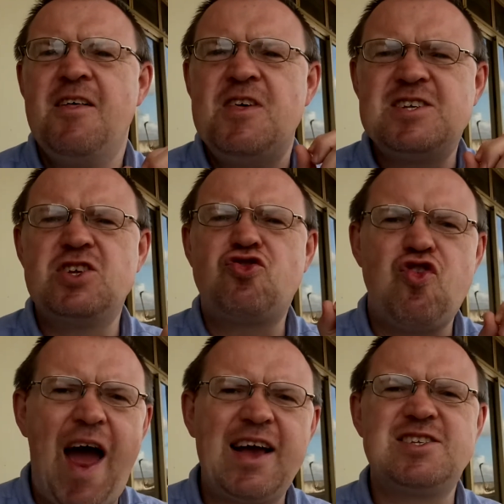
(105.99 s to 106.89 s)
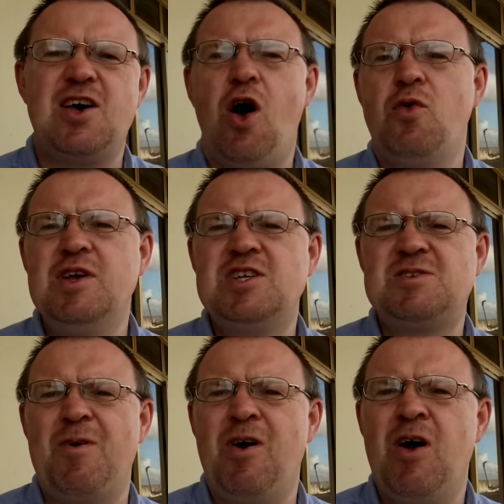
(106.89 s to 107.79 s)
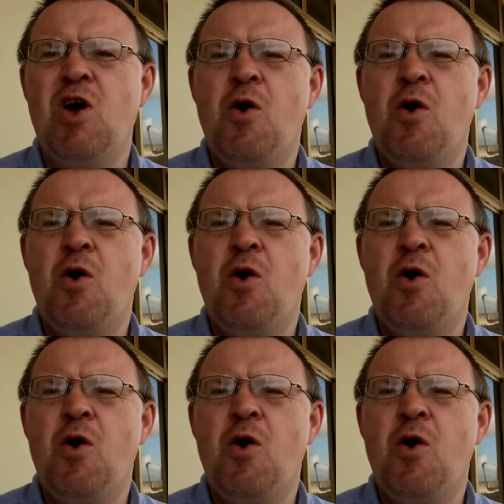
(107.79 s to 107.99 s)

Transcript: This attracts the Holy Spirit.